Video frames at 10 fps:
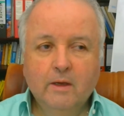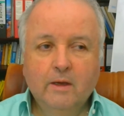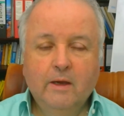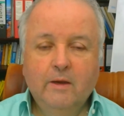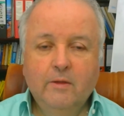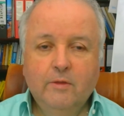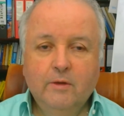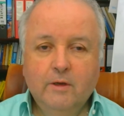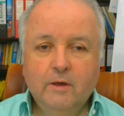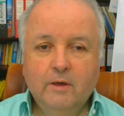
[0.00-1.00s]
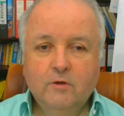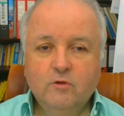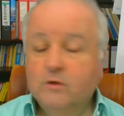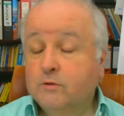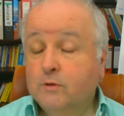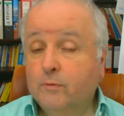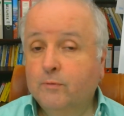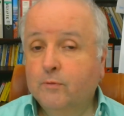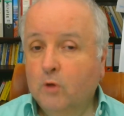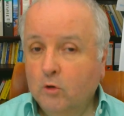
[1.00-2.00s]
In the
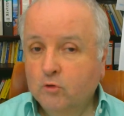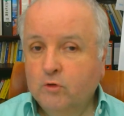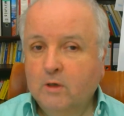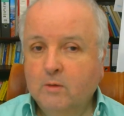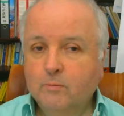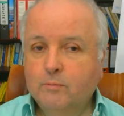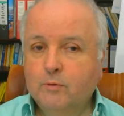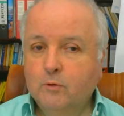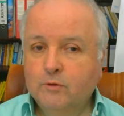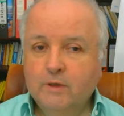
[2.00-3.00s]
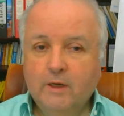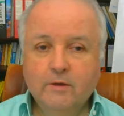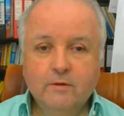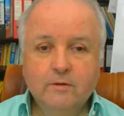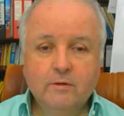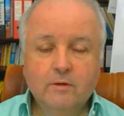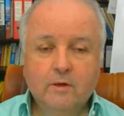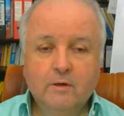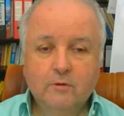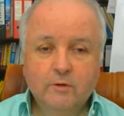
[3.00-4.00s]
generative coaching process,
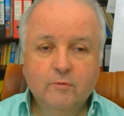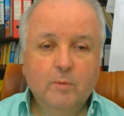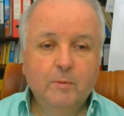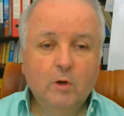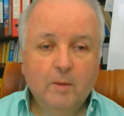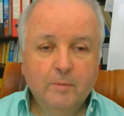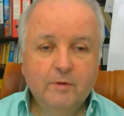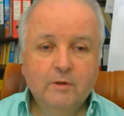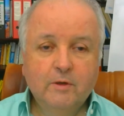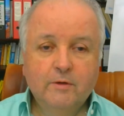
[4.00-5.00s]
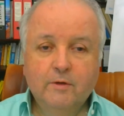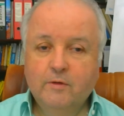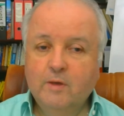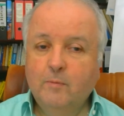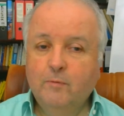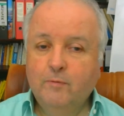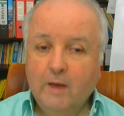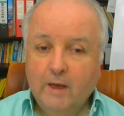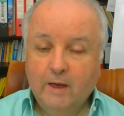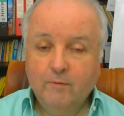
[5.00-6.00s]
transforming obstacles is step
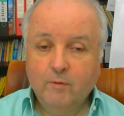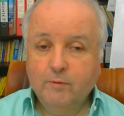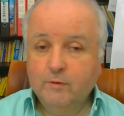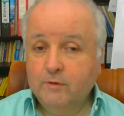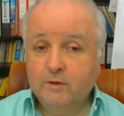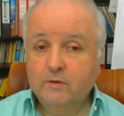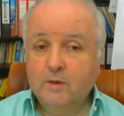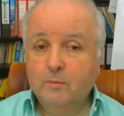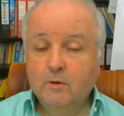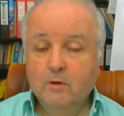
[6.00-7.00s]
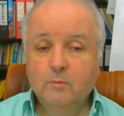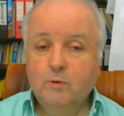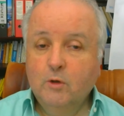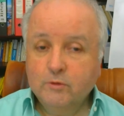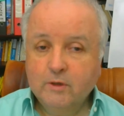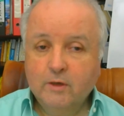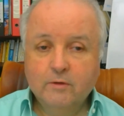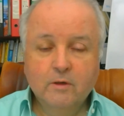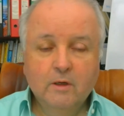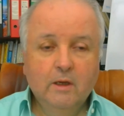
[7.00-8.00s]
5 of the 6-step
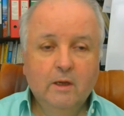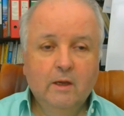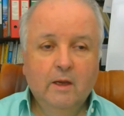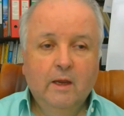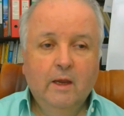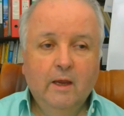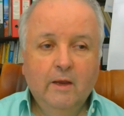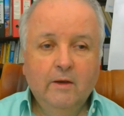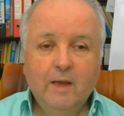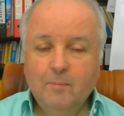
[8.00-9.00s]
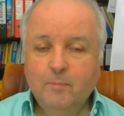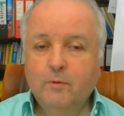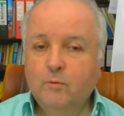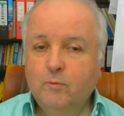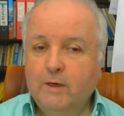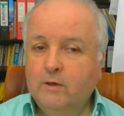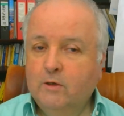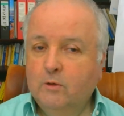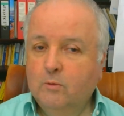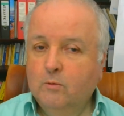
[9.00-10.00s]
process, and happens when
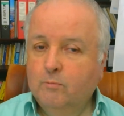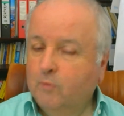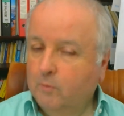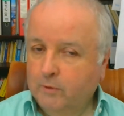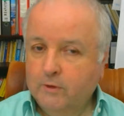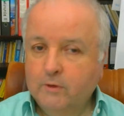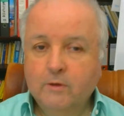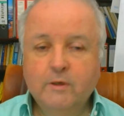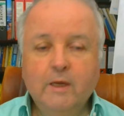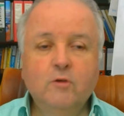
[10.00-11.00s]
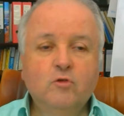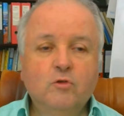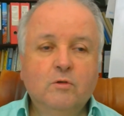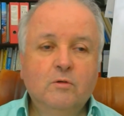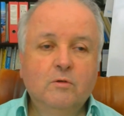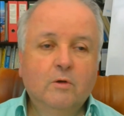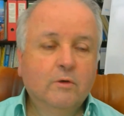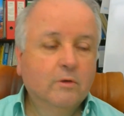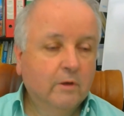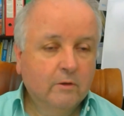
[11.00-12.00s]
you formulated intention, got
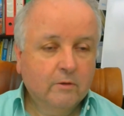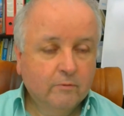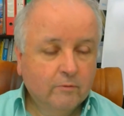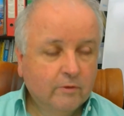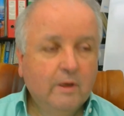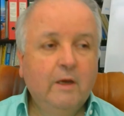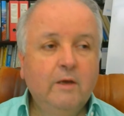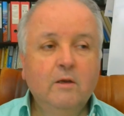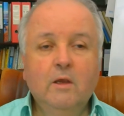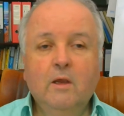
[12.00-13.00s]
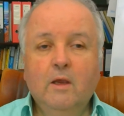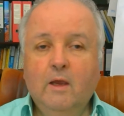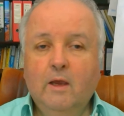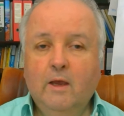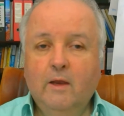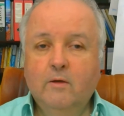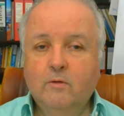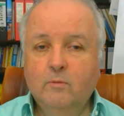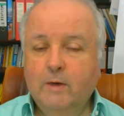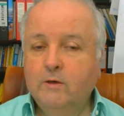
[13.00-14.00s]
in a generative state,
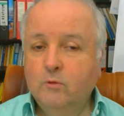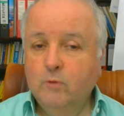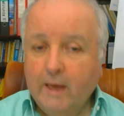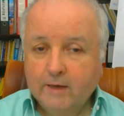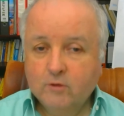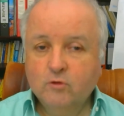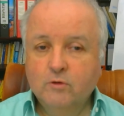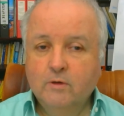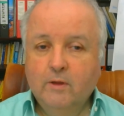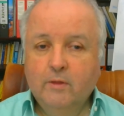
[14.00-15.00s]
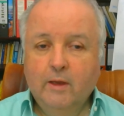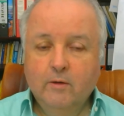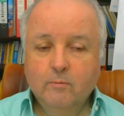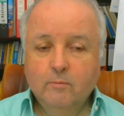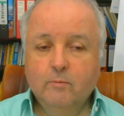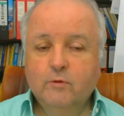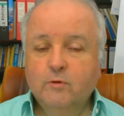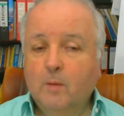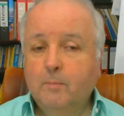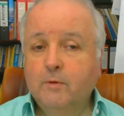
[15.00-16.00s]
and went into action, and then
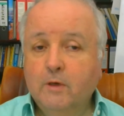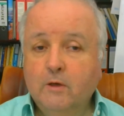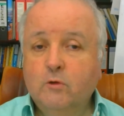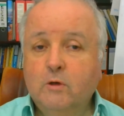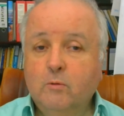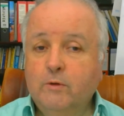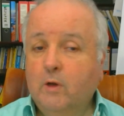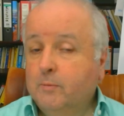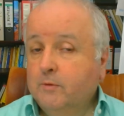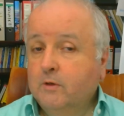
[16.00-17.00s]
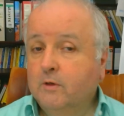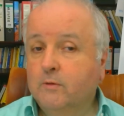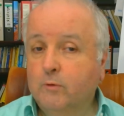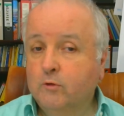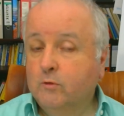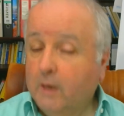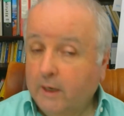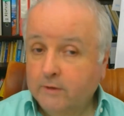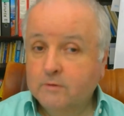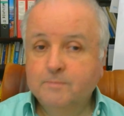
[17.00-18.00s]
solved energy with the obstacles which
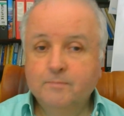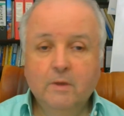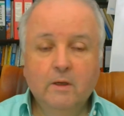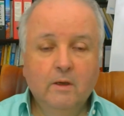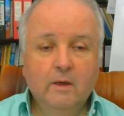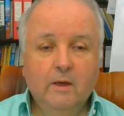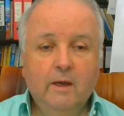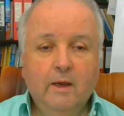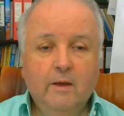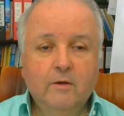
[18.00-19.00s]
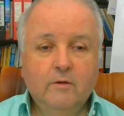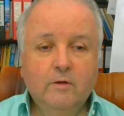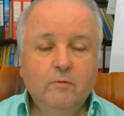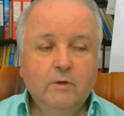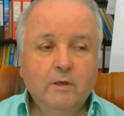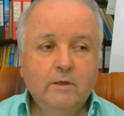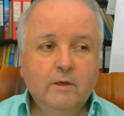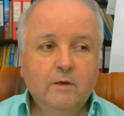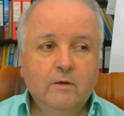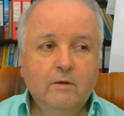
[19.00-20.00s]
arise. And
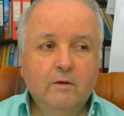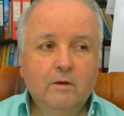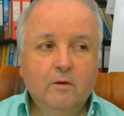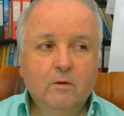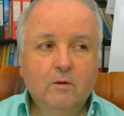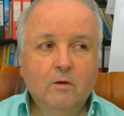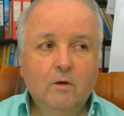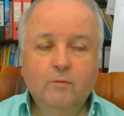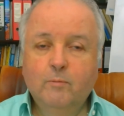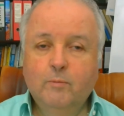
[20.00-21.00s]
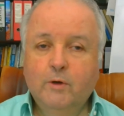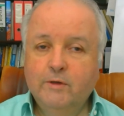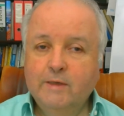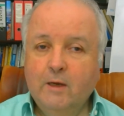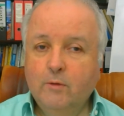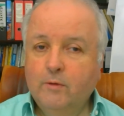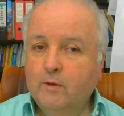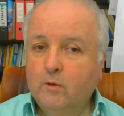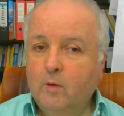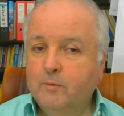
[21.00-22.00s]
Gilligan often points out that
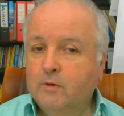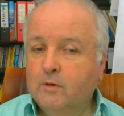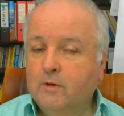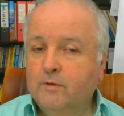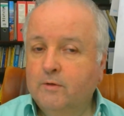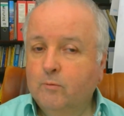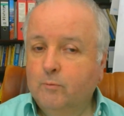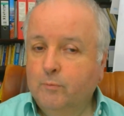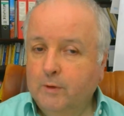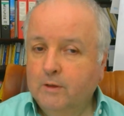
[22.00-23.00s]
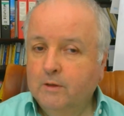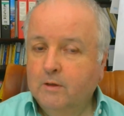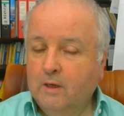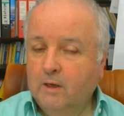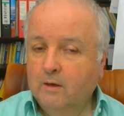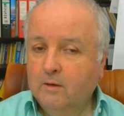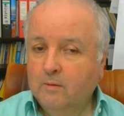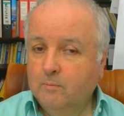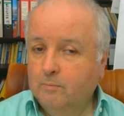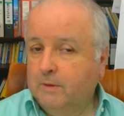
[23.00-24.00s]
obstacles will
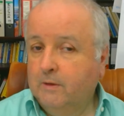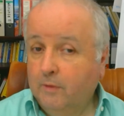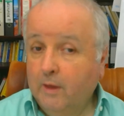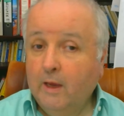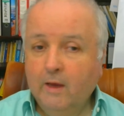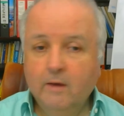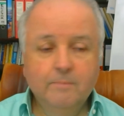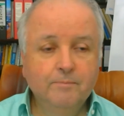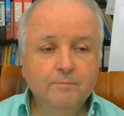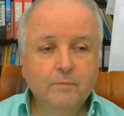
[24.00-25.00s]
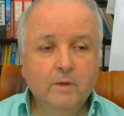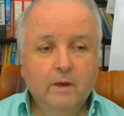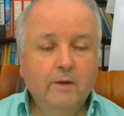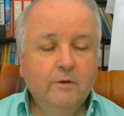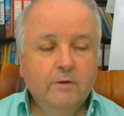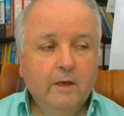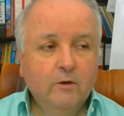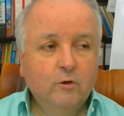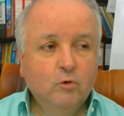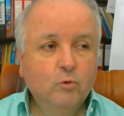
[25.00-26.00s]
be there, and I
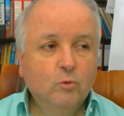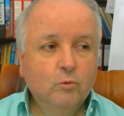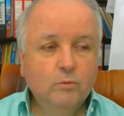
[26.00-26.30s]
tend to